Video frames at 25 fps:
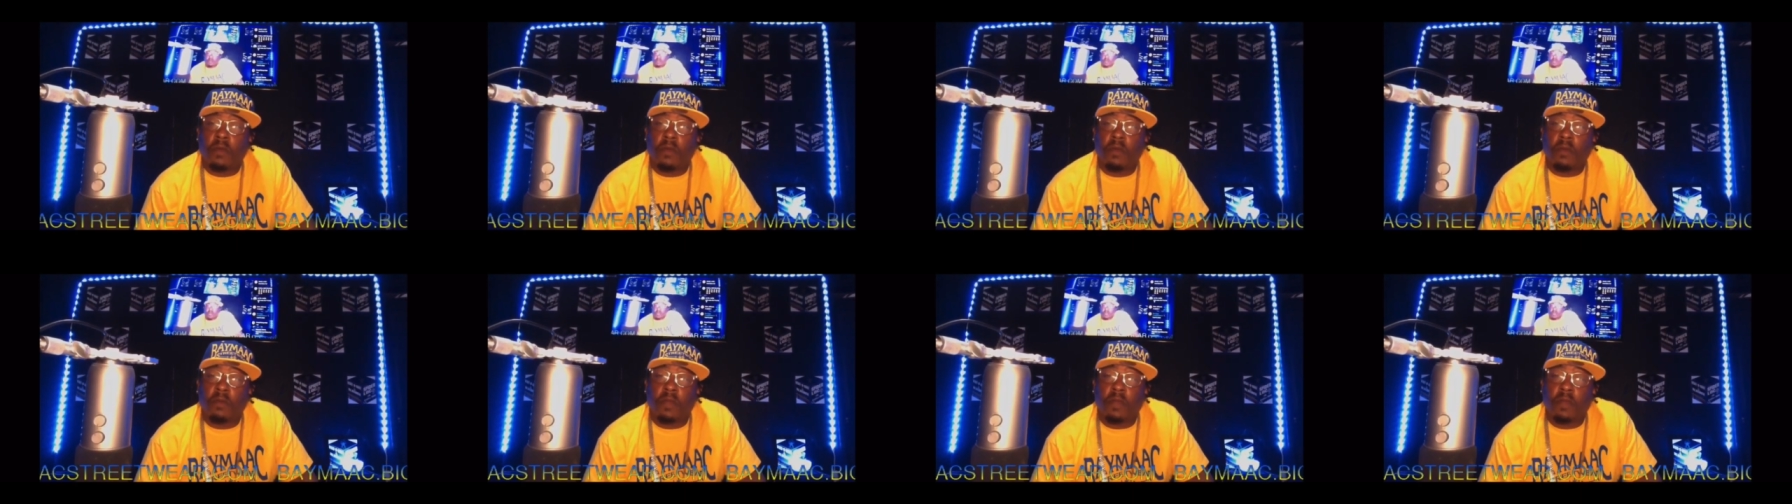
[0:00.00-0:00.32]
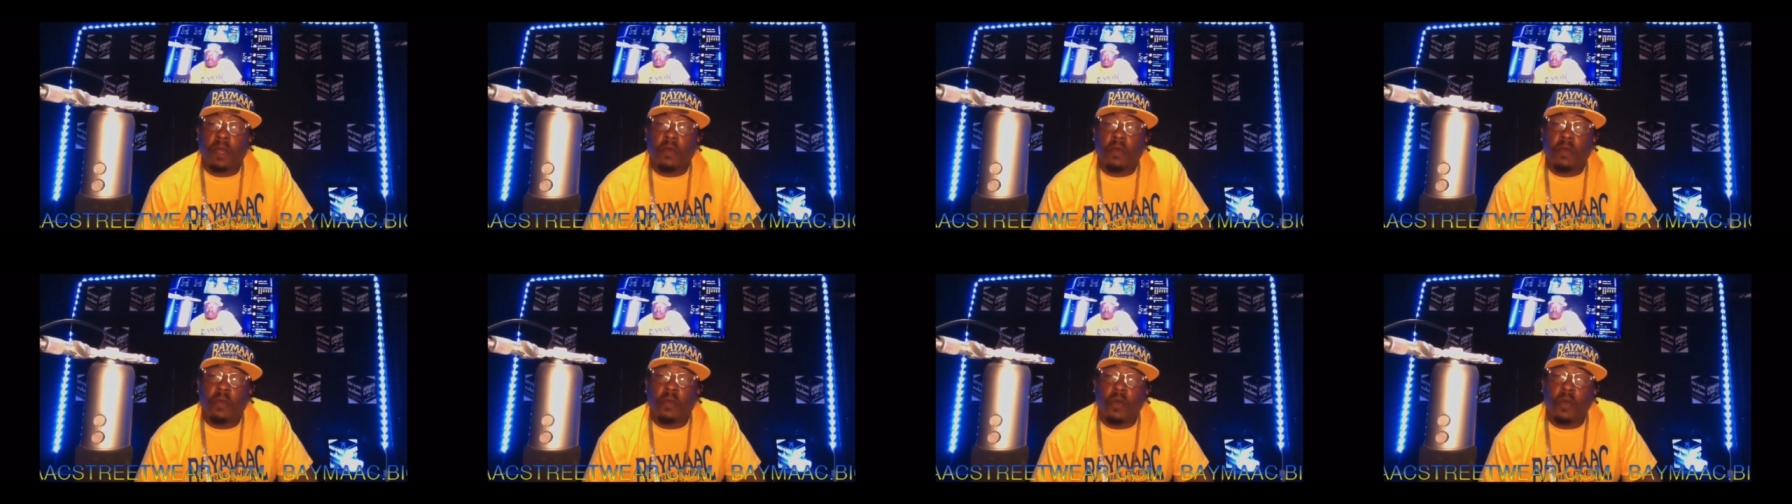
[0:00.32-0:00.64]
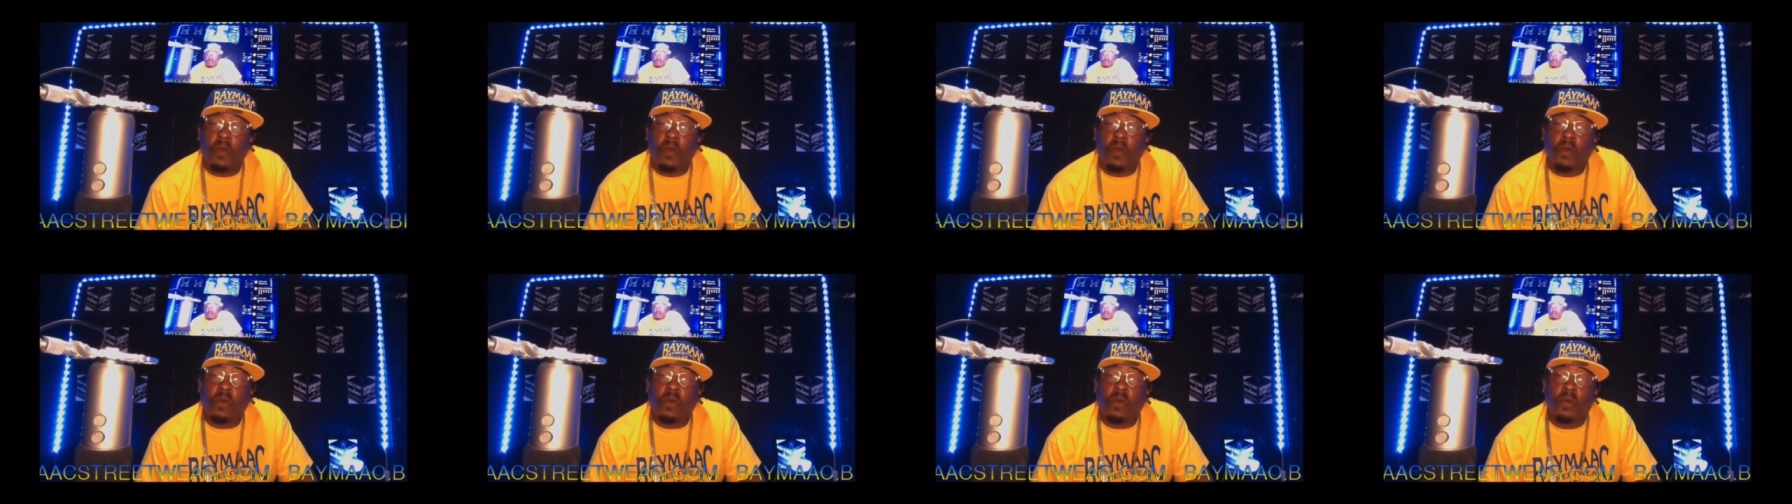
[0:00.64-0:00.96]
I'm like,
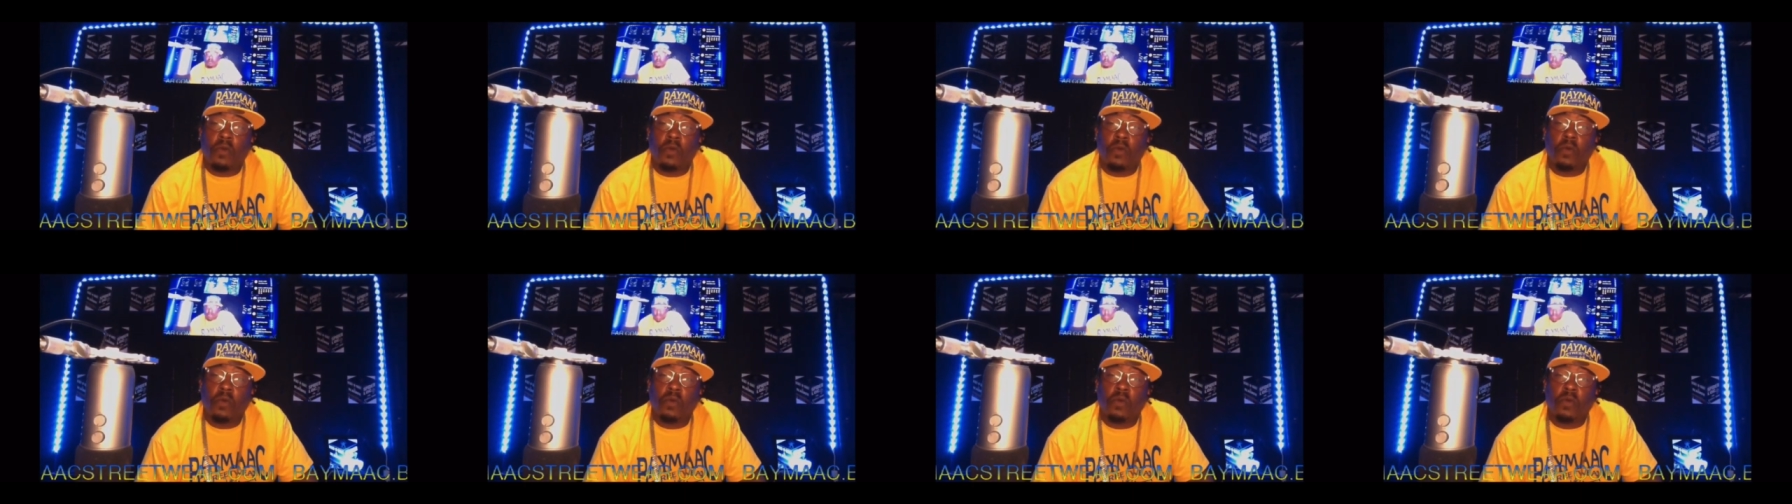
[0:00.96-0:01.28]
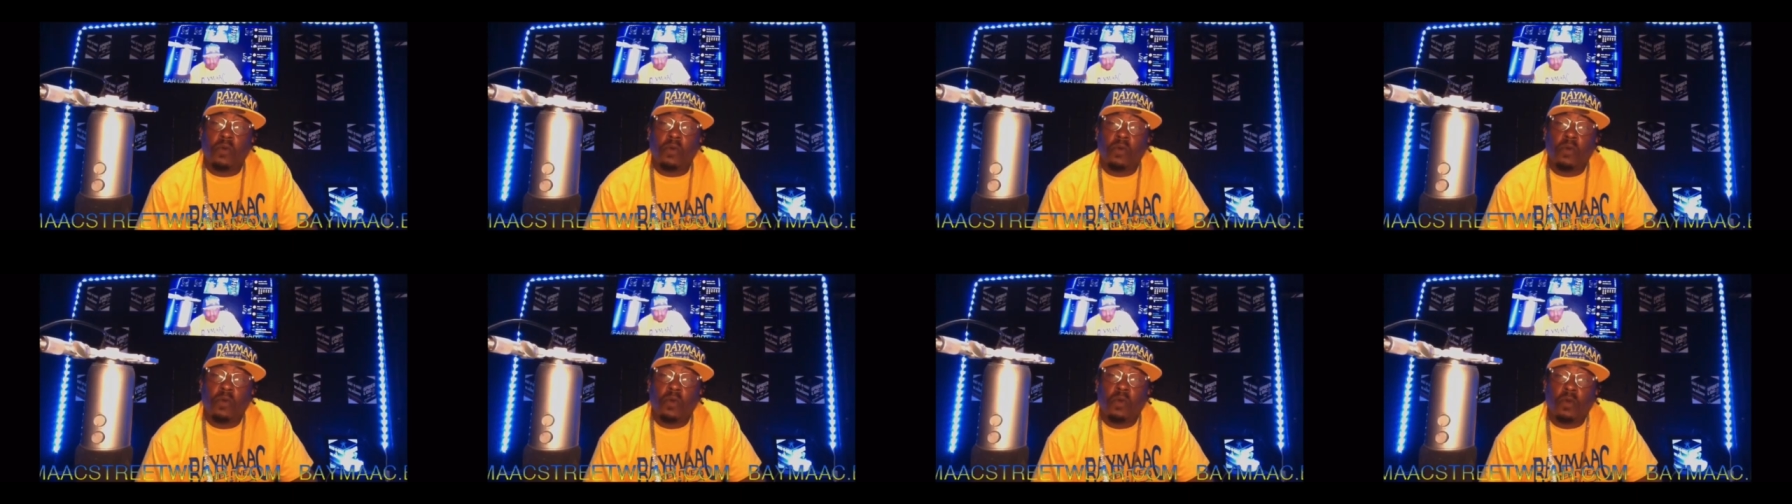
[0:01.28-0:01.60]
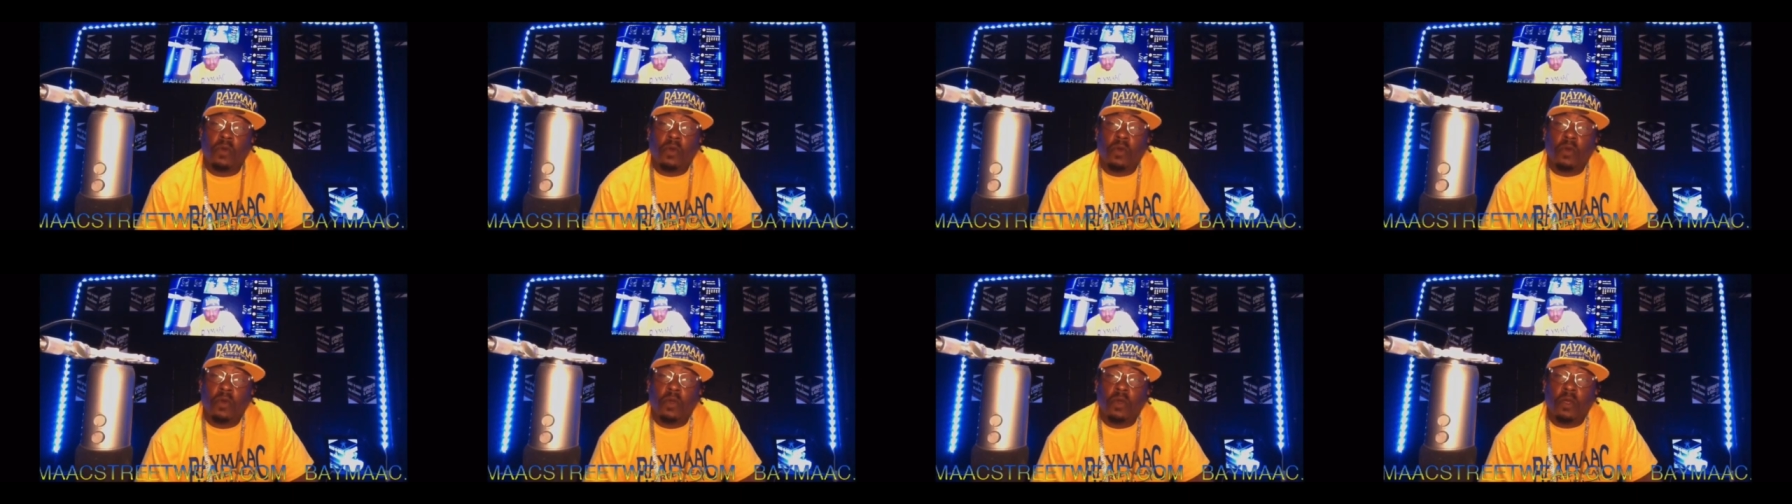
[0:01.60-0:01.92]
whoa,
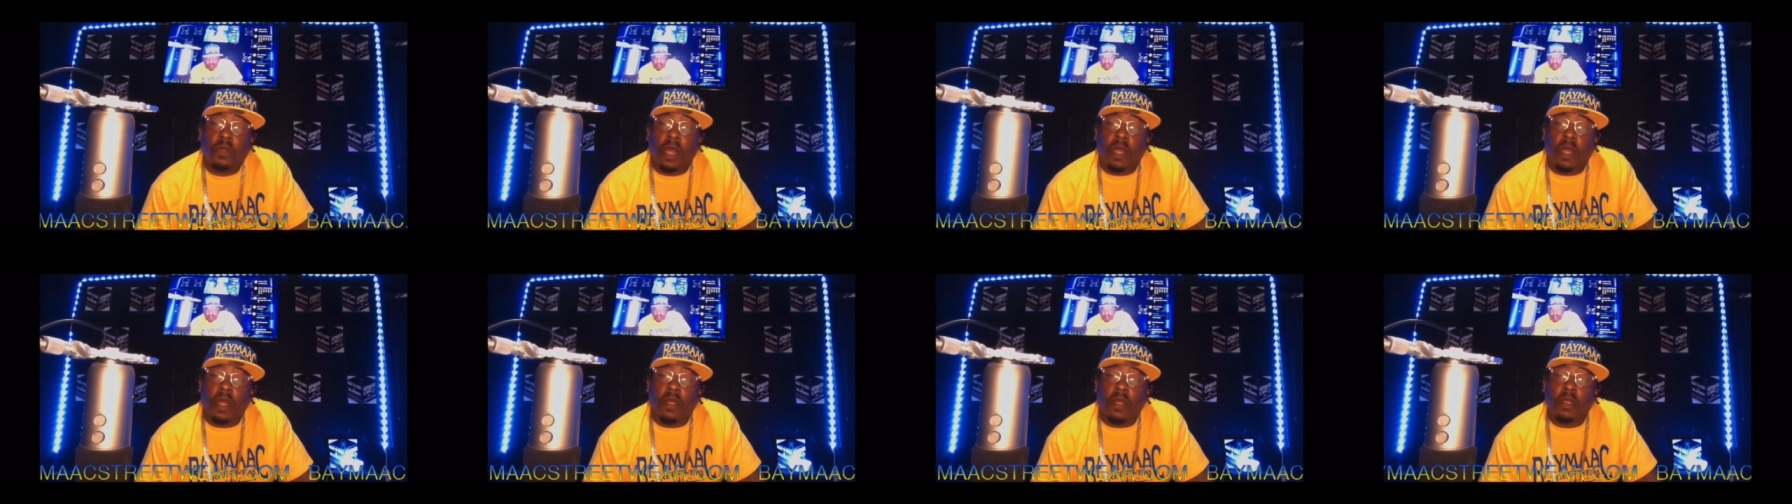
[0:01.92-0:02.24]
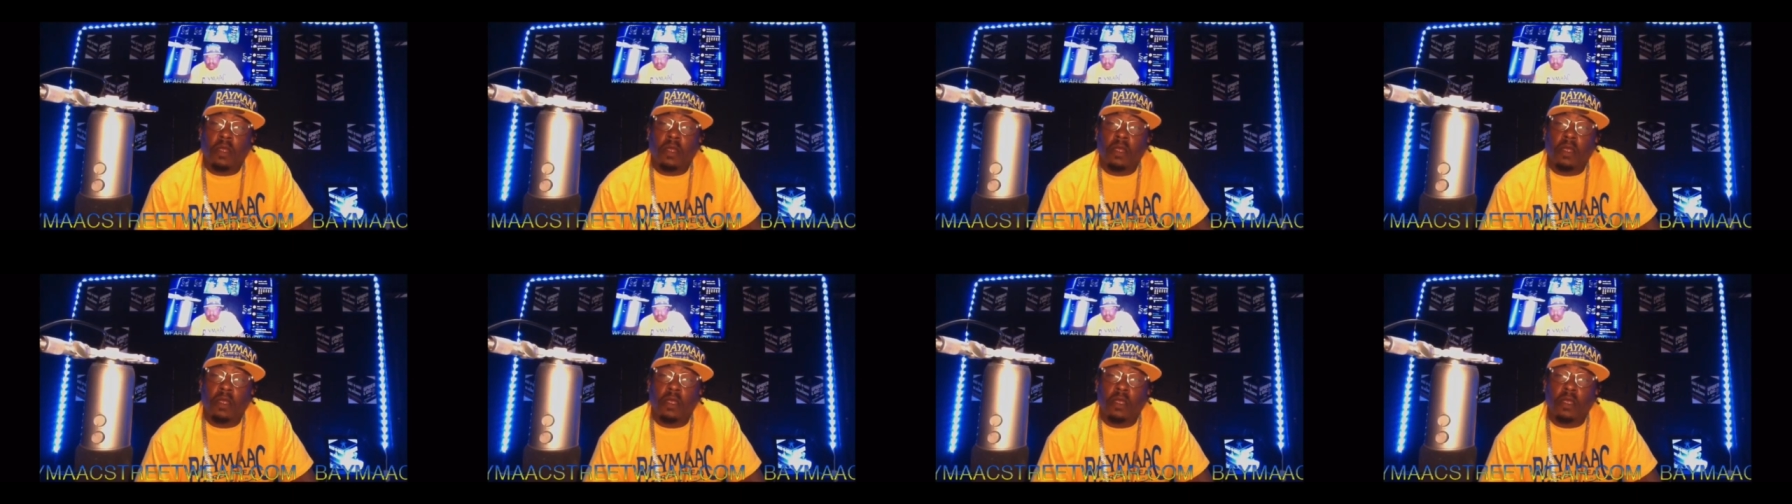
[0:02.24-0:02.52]
like